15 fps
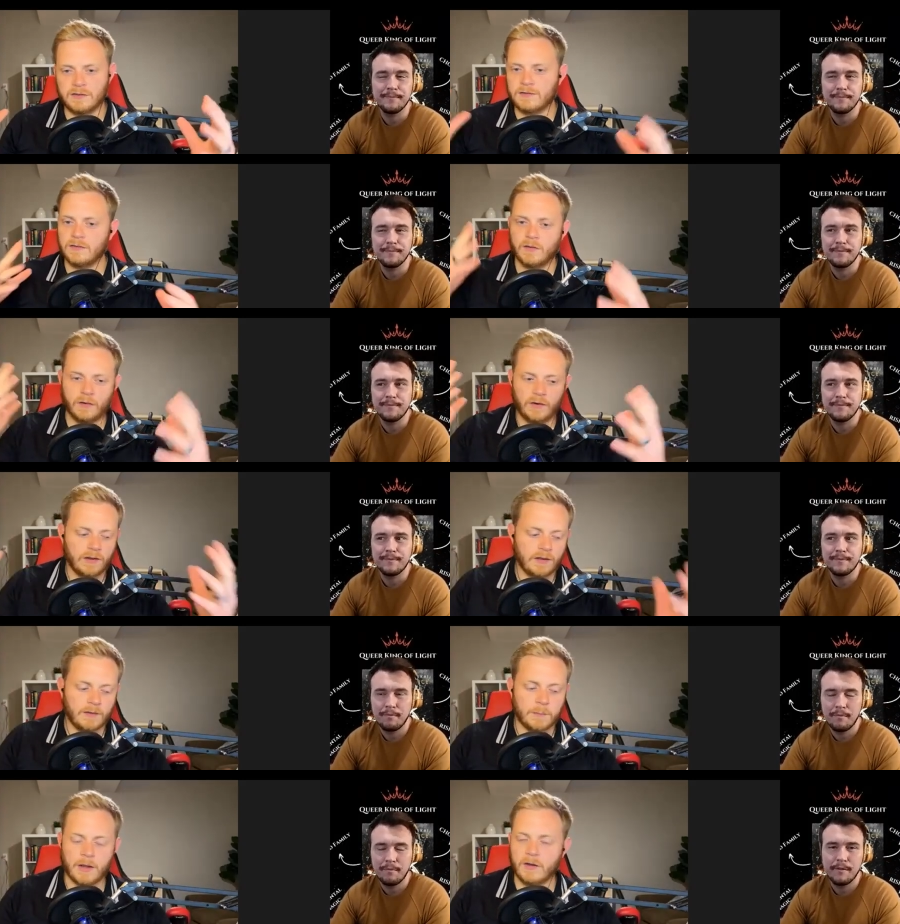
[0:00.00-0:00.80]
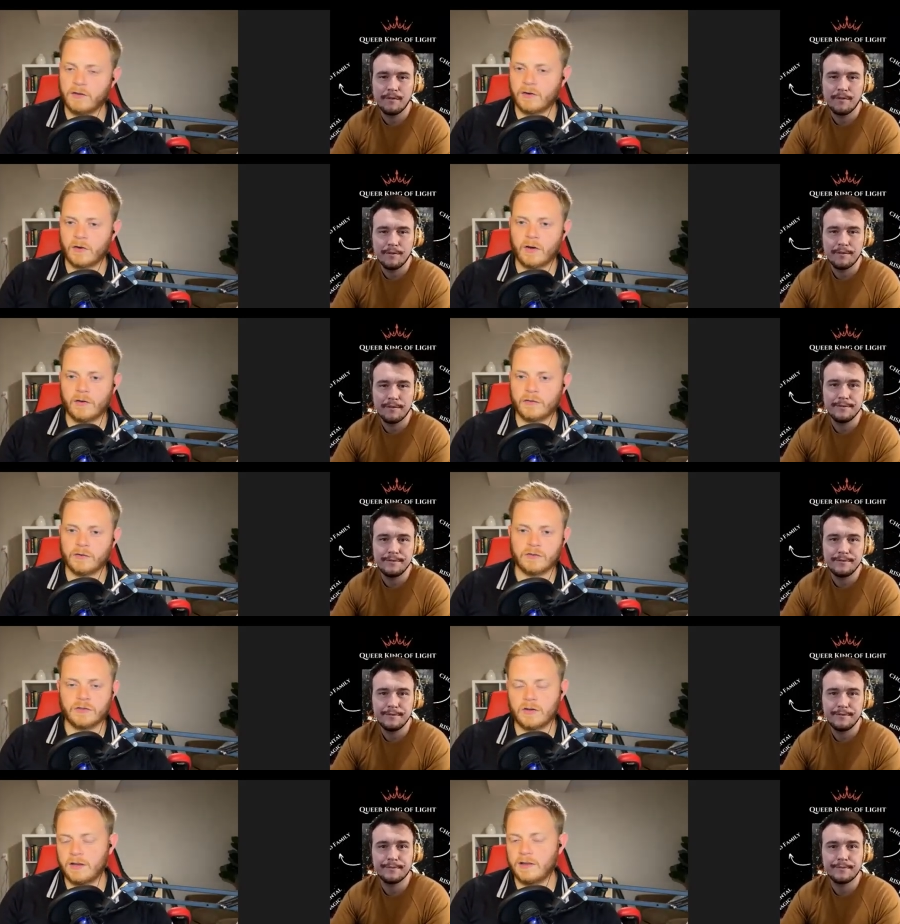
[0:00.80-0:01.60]
Speaker 1: just learning about your author
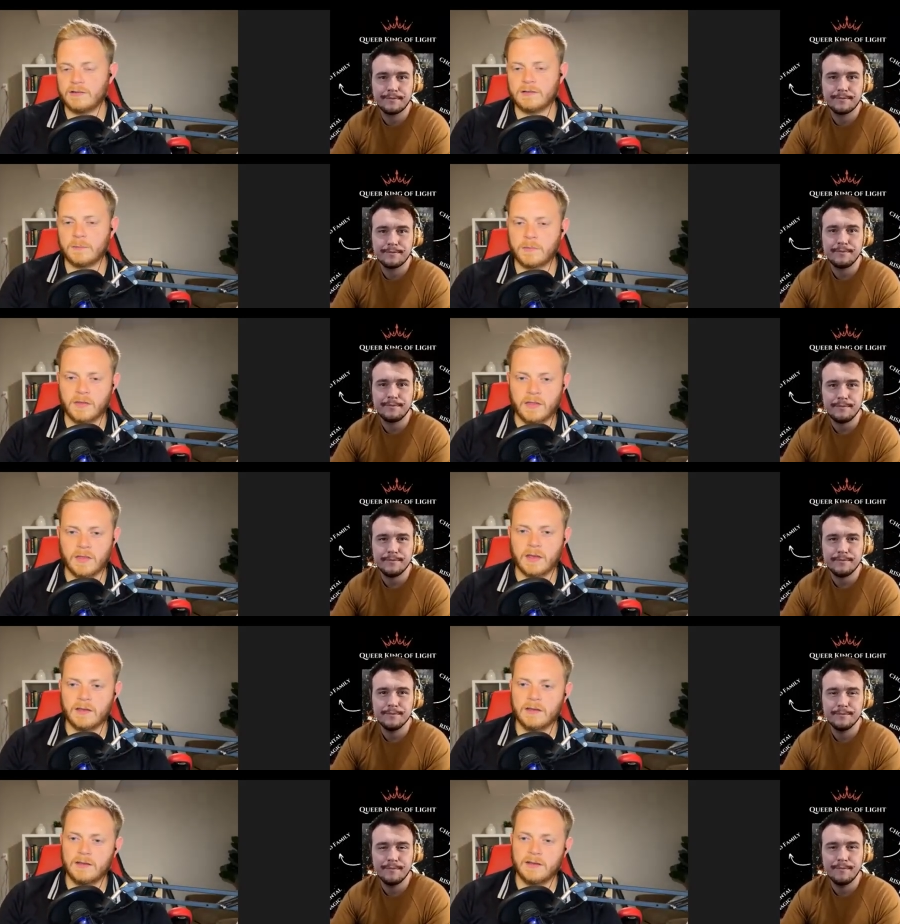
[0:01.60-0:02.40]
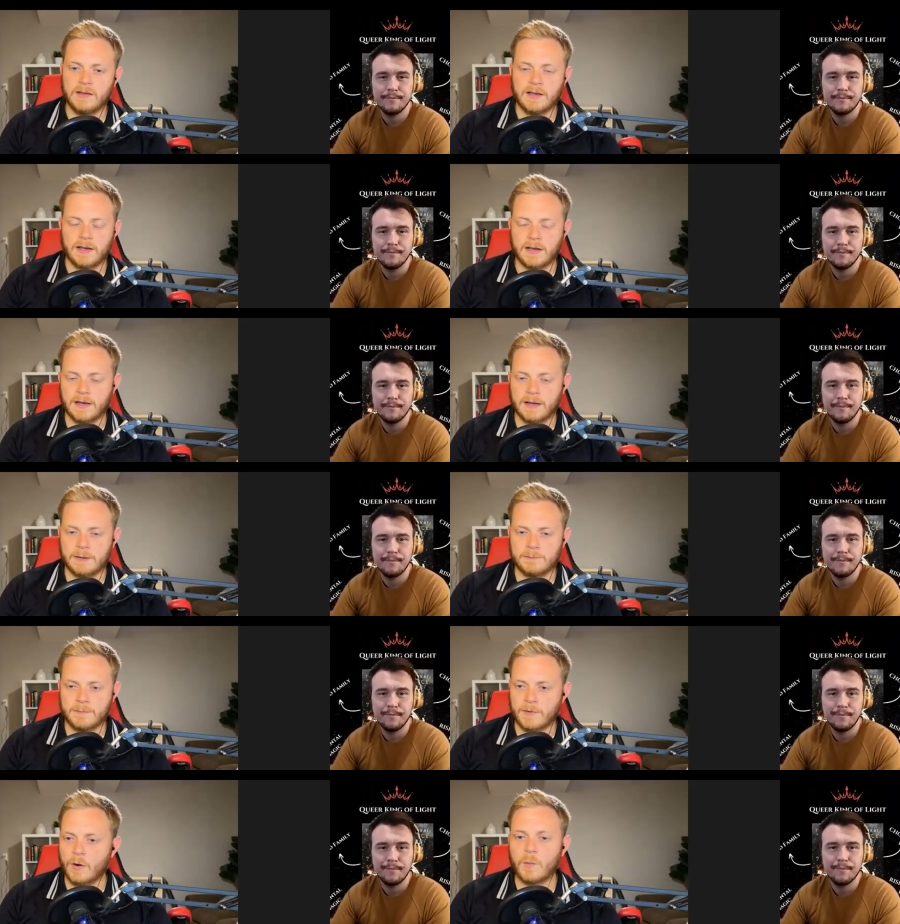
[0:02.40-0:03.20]
journey. It's something that
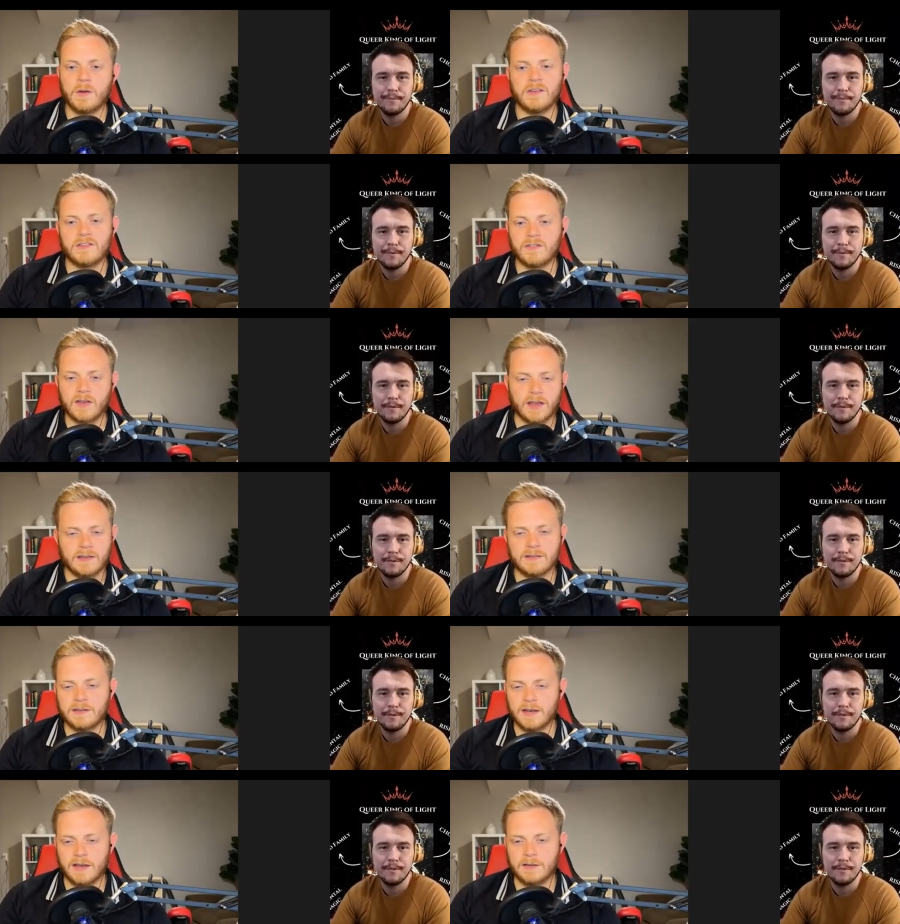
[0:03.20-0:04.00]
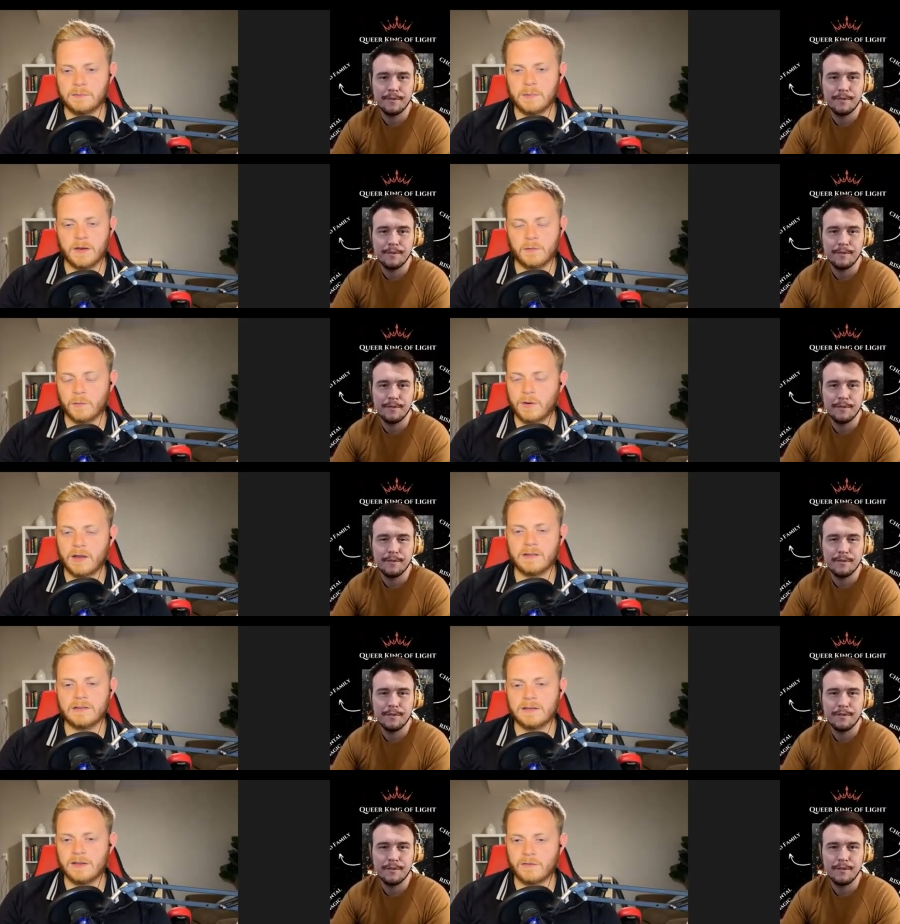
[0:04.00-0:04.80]
um, always fascinates me. Everyone
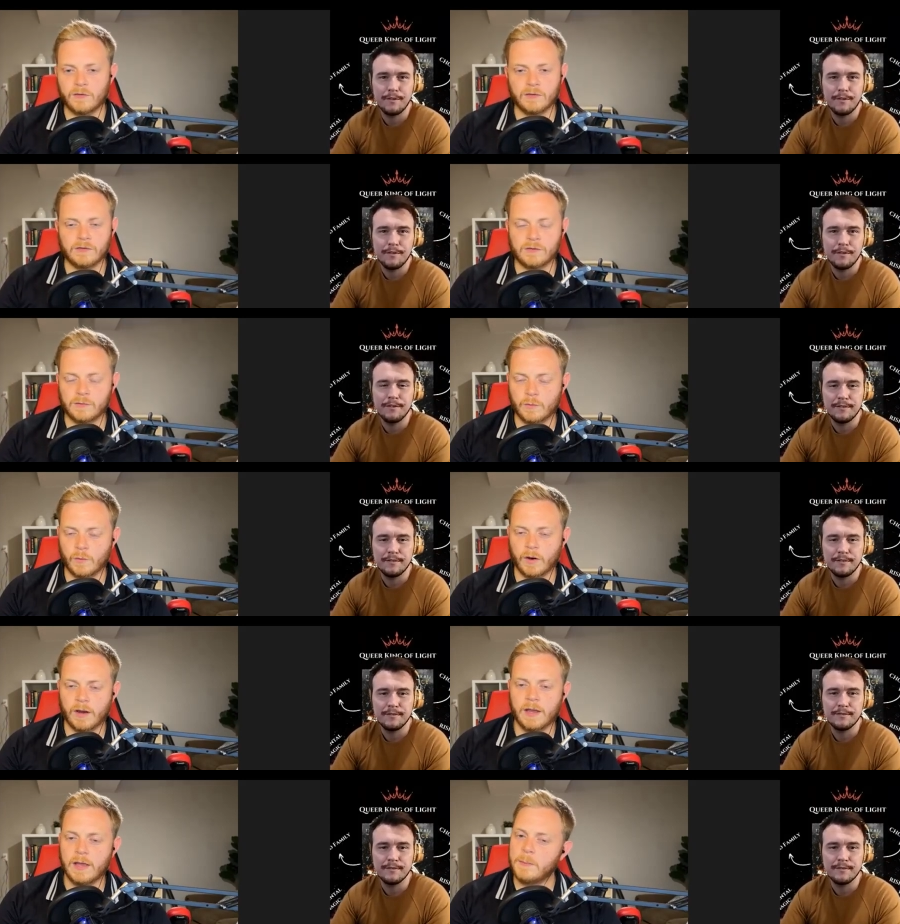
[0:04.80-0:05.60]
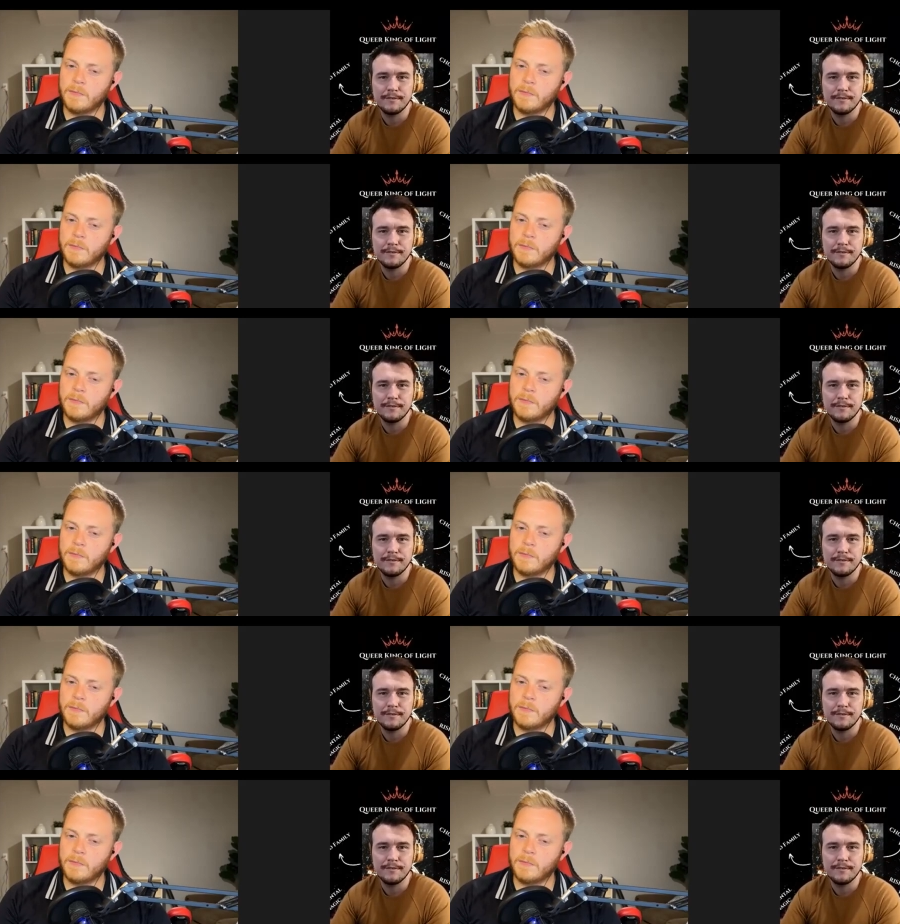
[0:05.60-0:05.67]
has a different story.